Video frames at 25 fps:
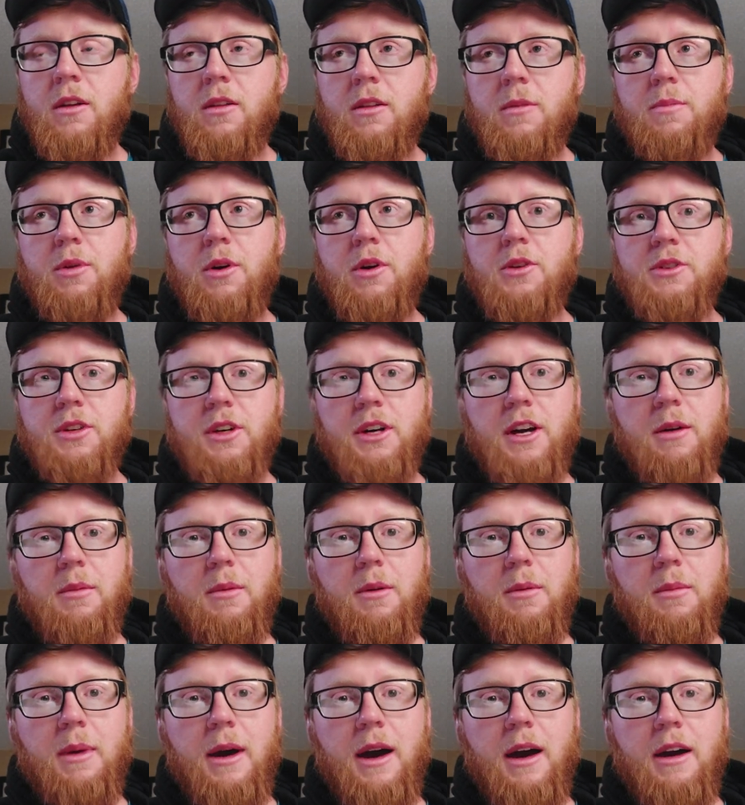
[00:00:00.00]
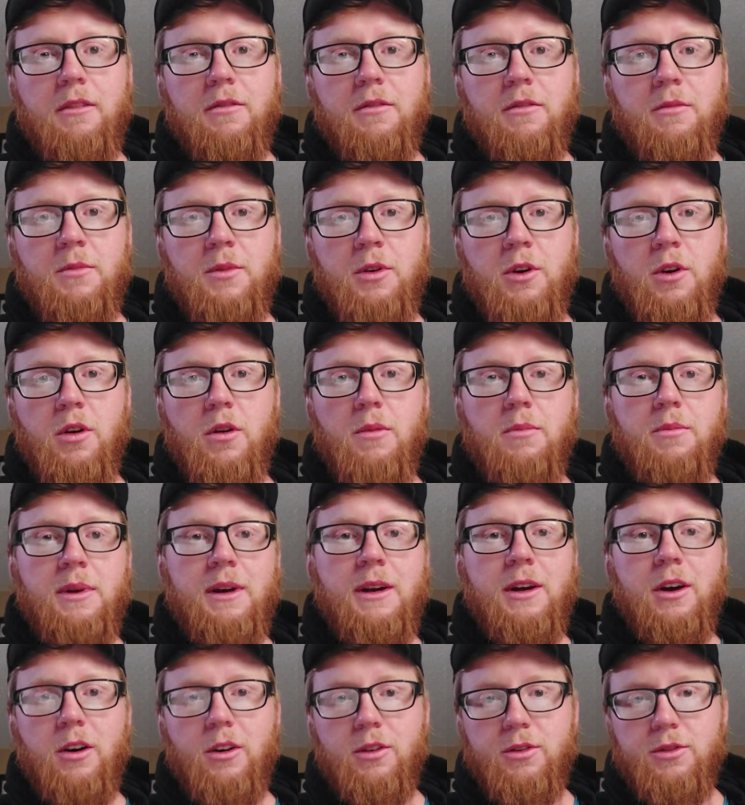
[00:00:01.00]
the person coming back from Europe
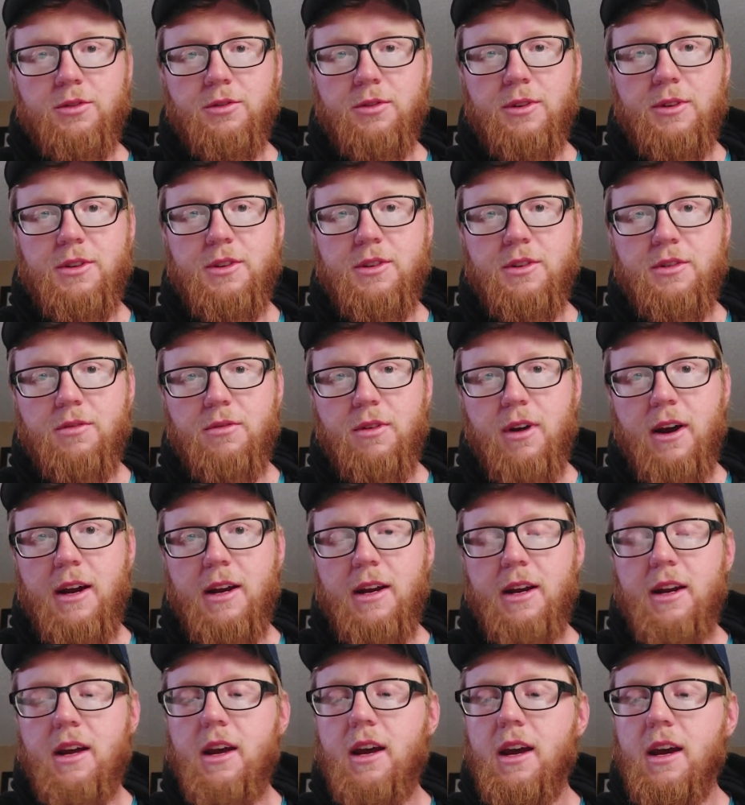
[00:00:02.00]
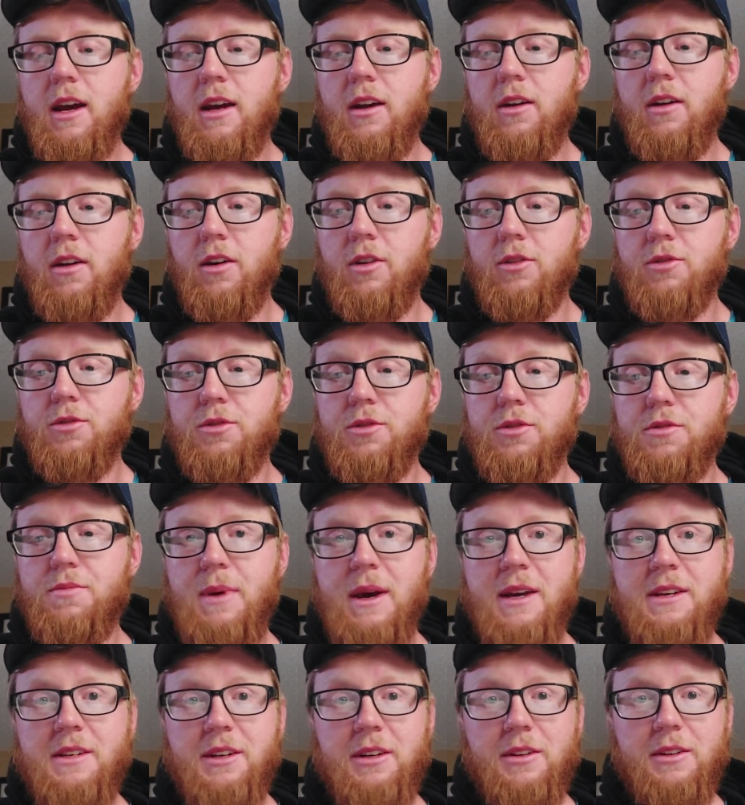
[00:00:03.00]
being Aldrich, right? And Aldrich
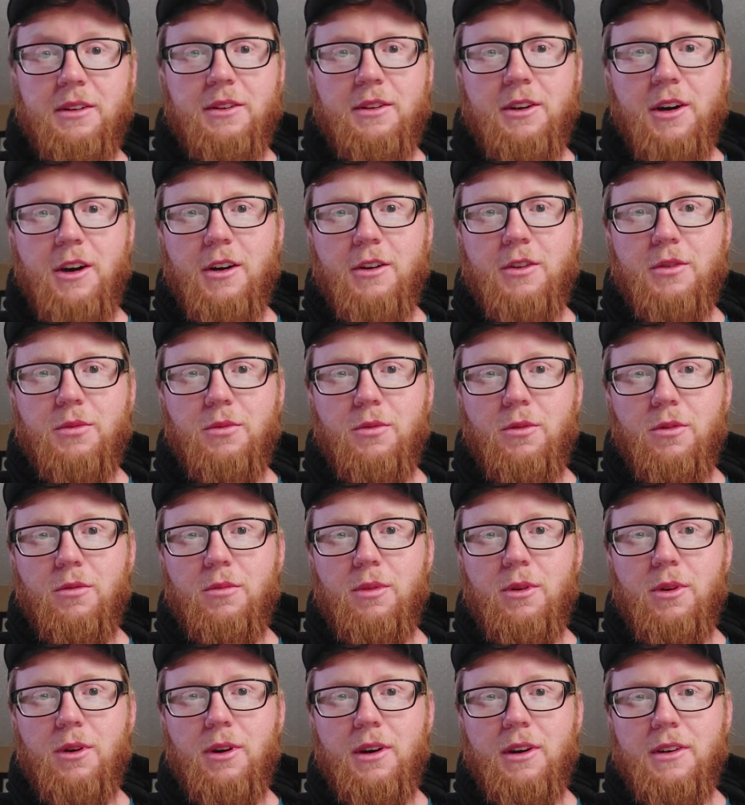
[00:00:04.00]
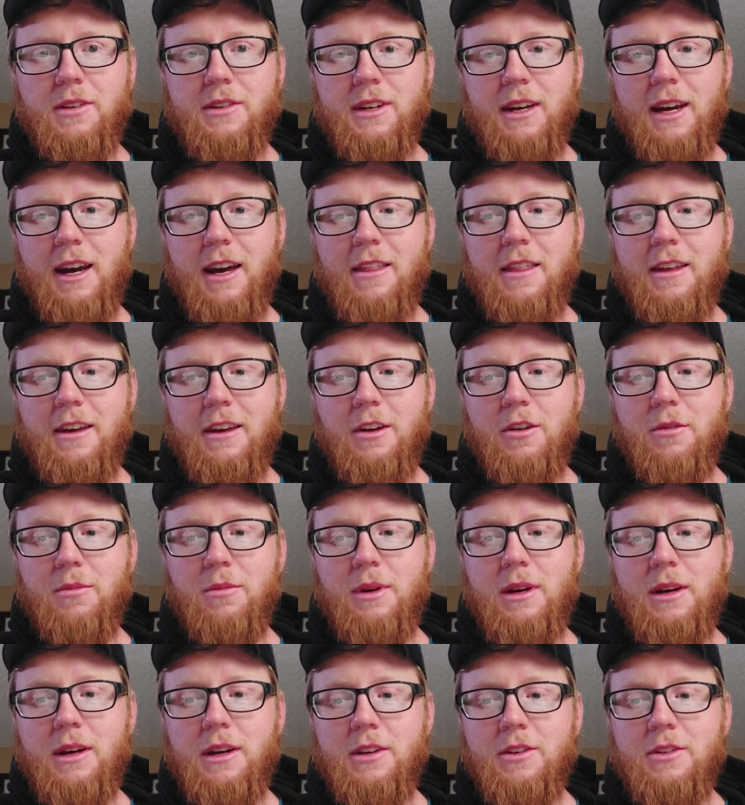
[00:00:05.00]
basically talked to Warburg and is like, I think you're
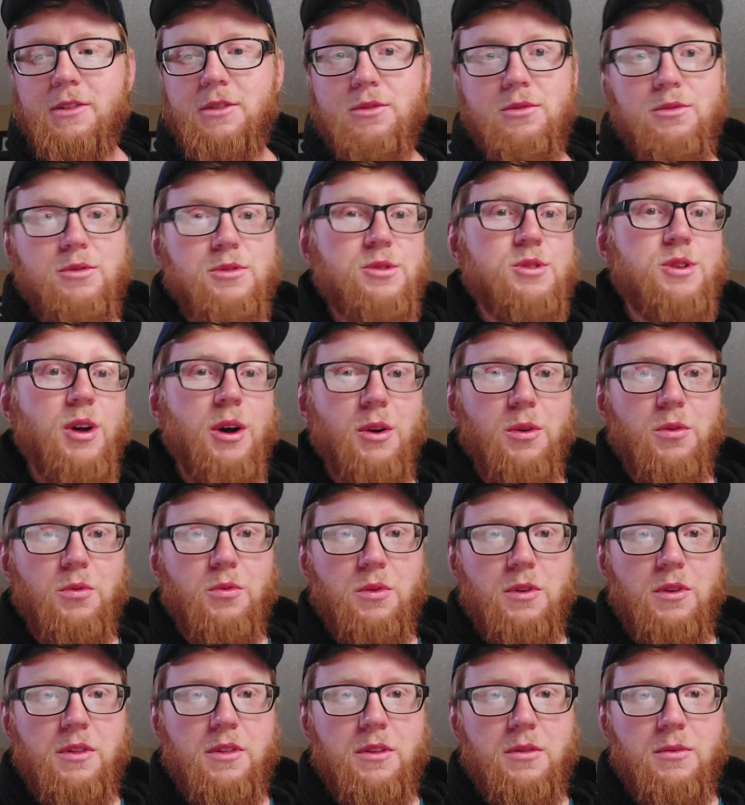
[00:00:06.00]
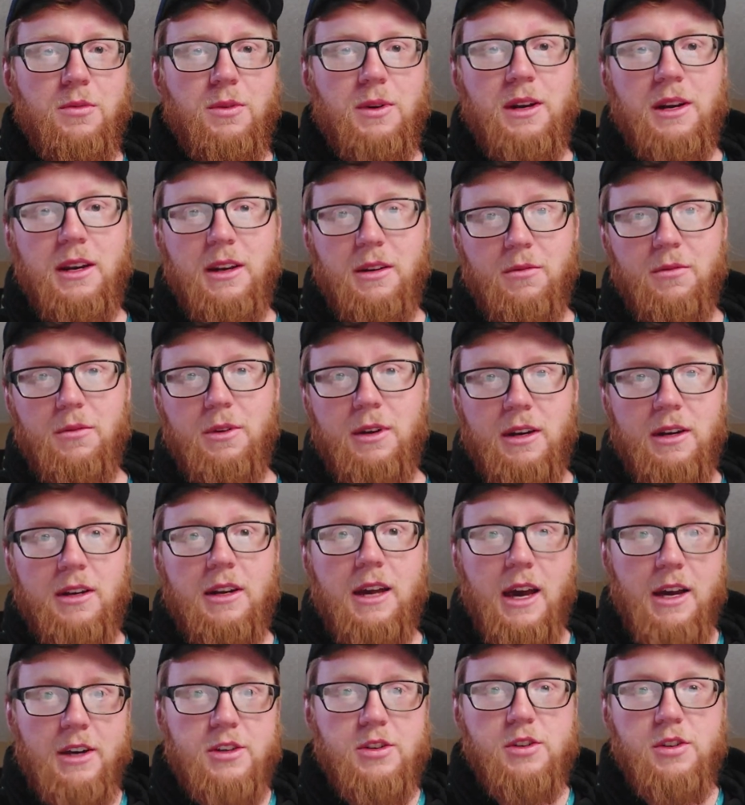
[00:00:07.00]
being too subtle with it. We need we need
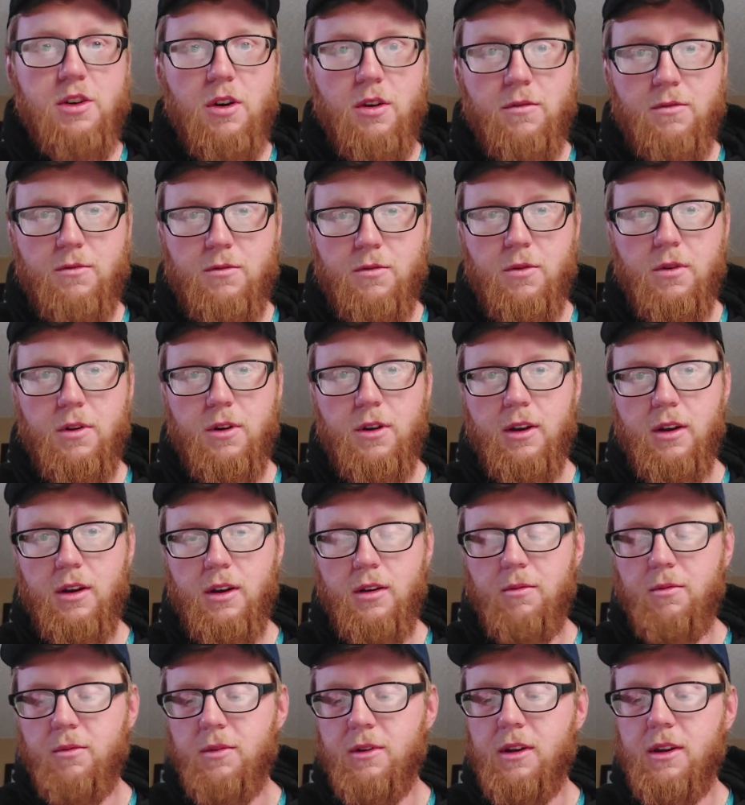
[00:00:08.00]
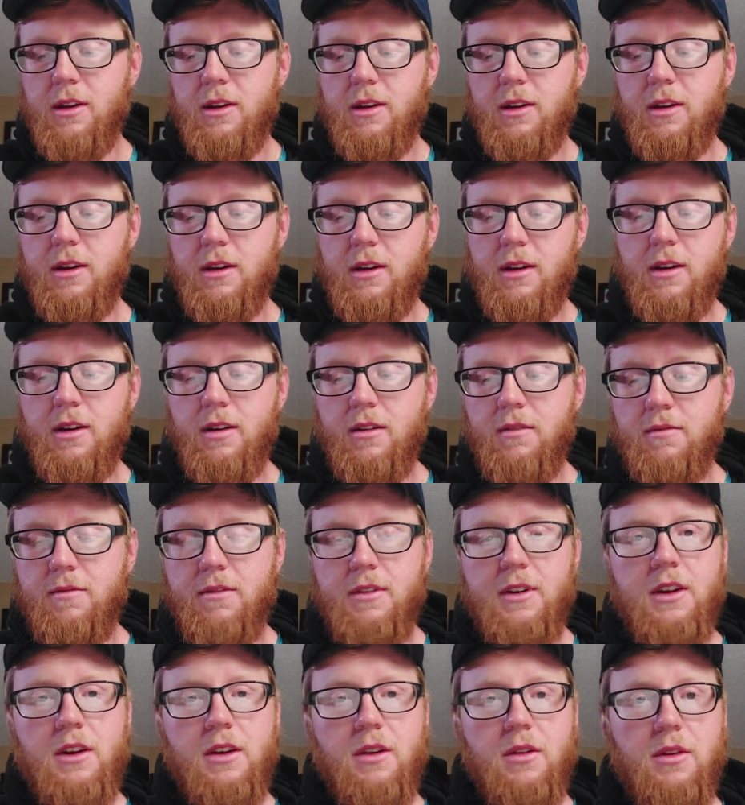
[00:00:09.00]
to actually go for it. And did a
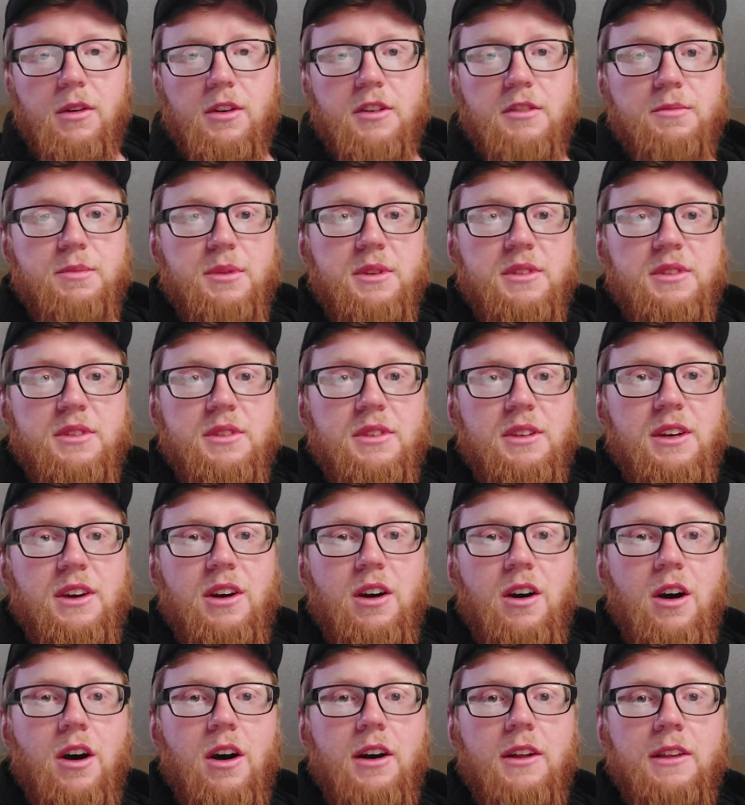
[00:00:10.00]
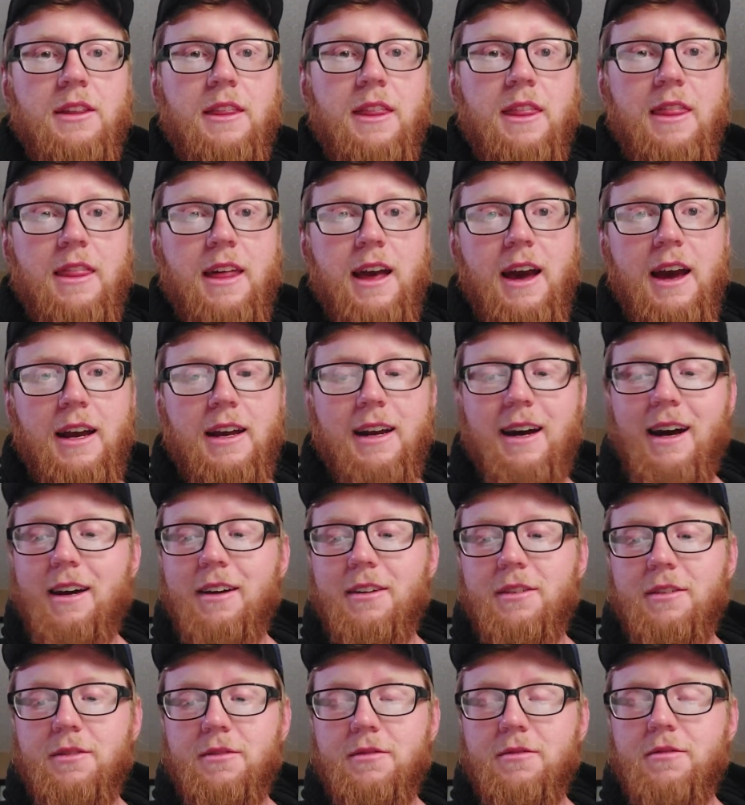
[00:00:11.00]
video explicitly on that
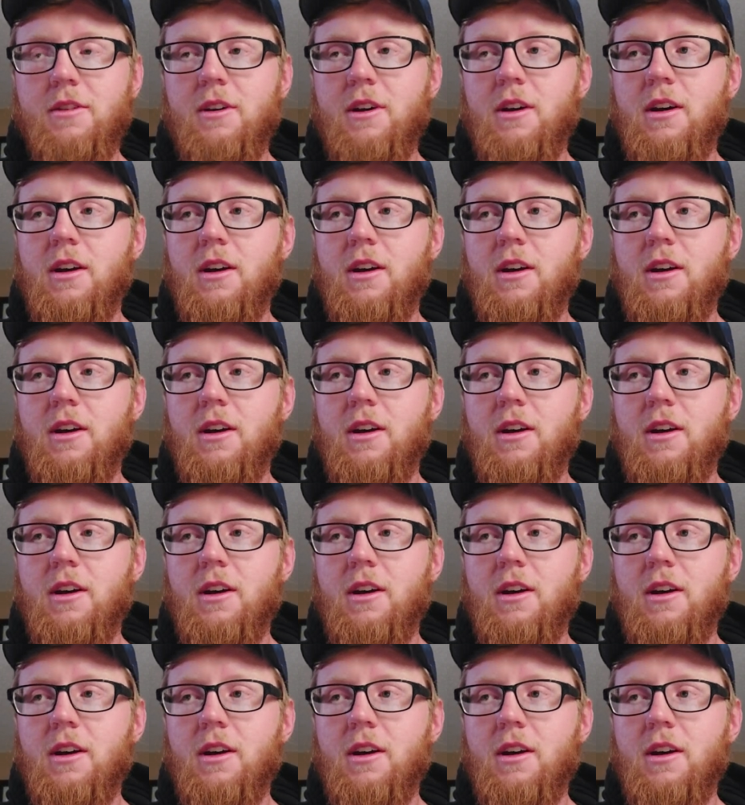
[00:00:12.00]
kind of,